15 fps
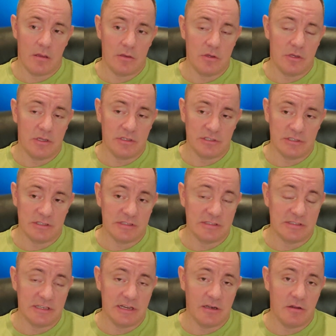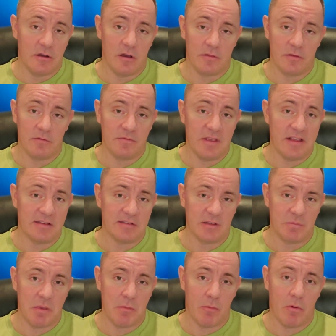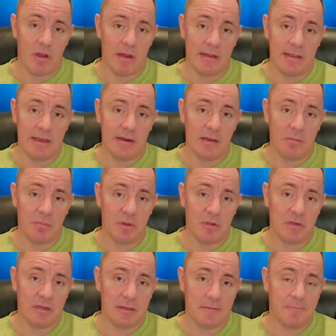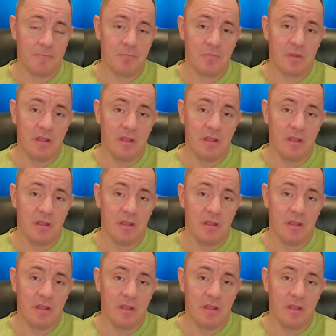you can just see it on the faces of people walking out of the building.